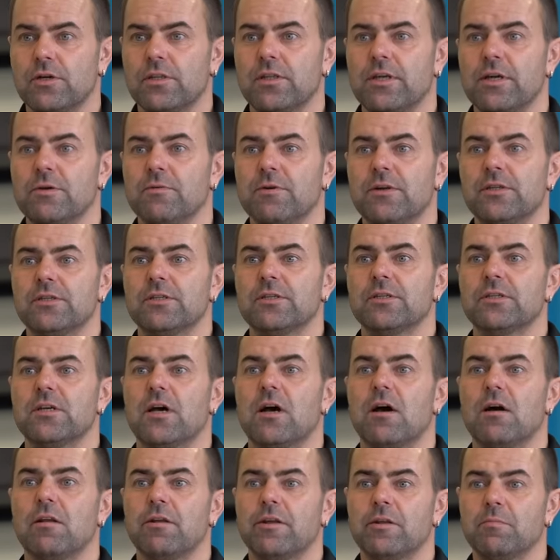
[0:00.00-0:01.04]
clearances
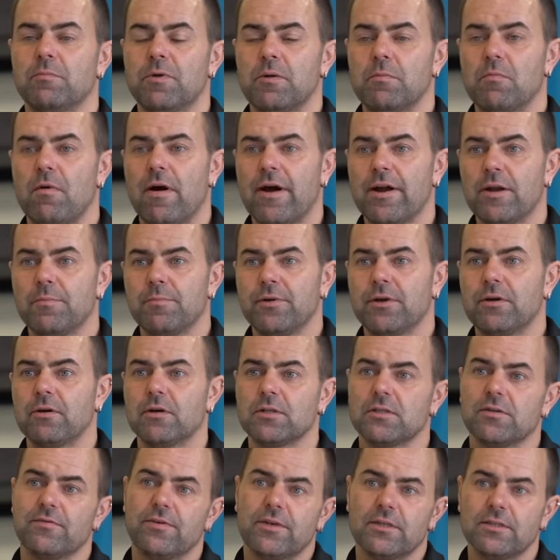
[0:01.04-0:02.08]
are a little bit wider
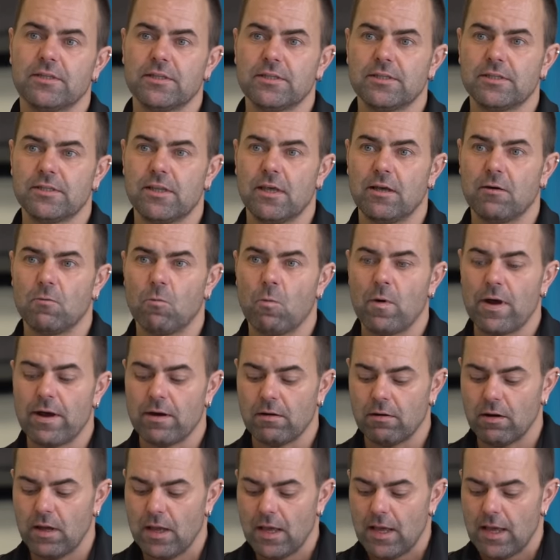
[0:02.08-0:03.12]
because of existing
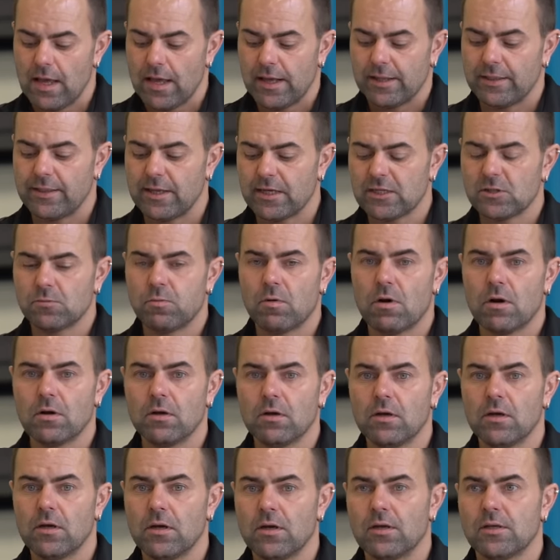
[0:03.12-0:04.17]
wear, this
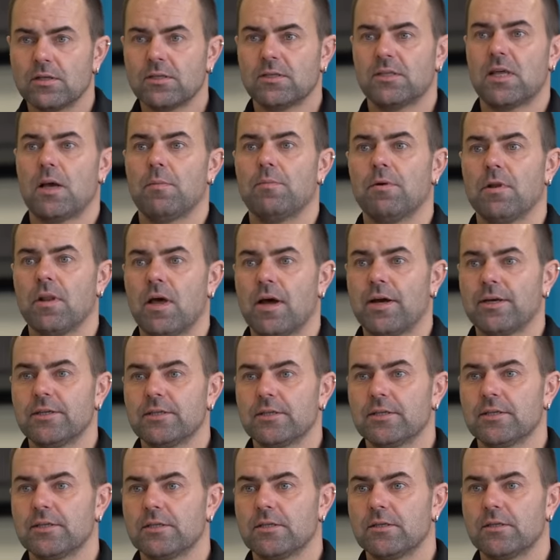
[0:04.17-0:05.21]
one
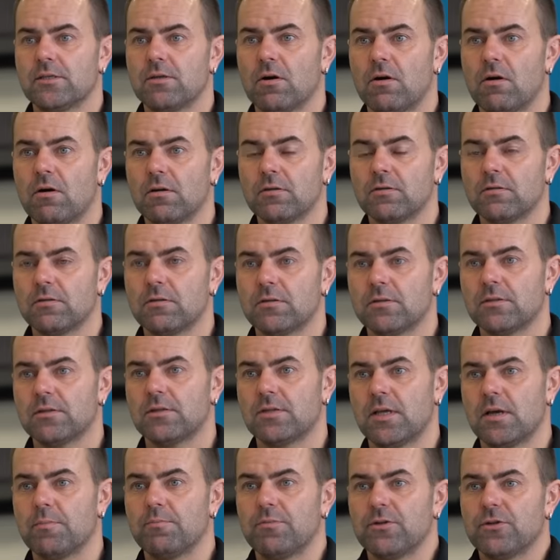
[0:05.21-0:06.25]
stabilizes the hot
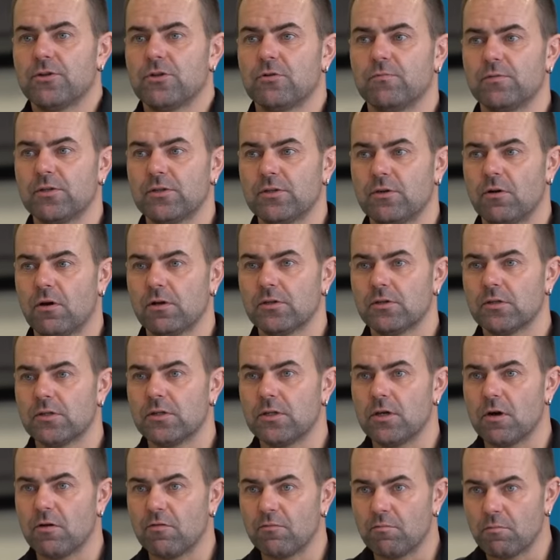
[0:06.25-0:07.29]
temperature
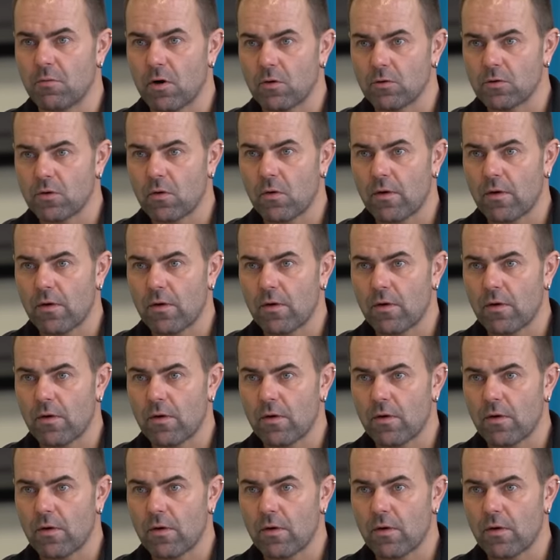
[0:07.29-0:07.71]
viscosity of motor